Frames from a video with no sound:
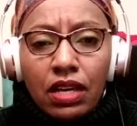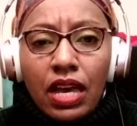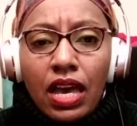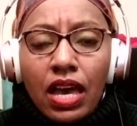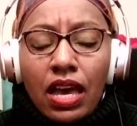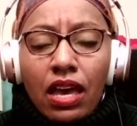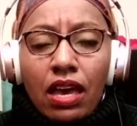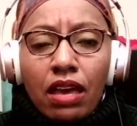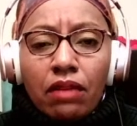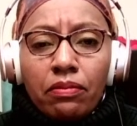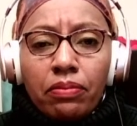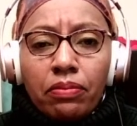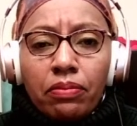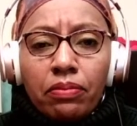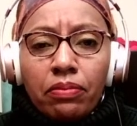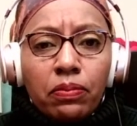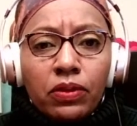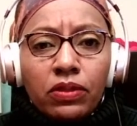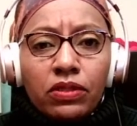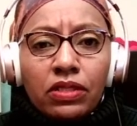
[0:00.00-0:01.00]
and
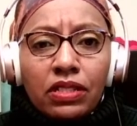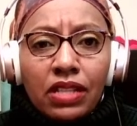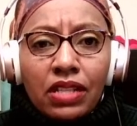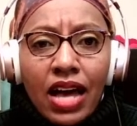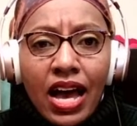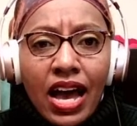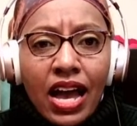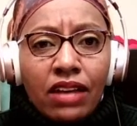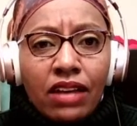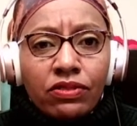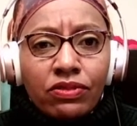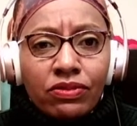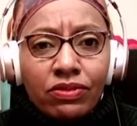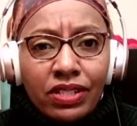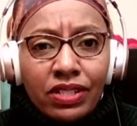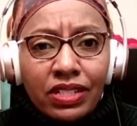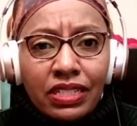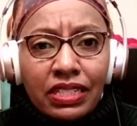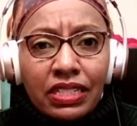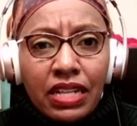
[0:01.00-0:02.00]
people's lives
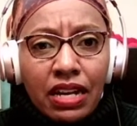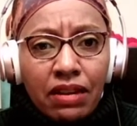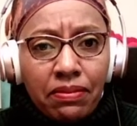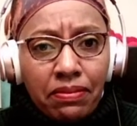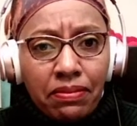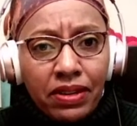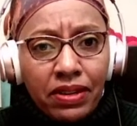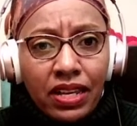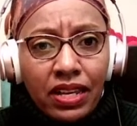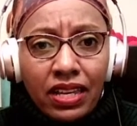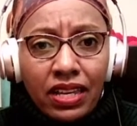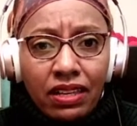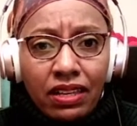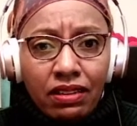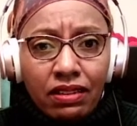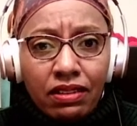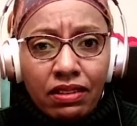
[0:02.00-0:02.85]
were in jeopardy,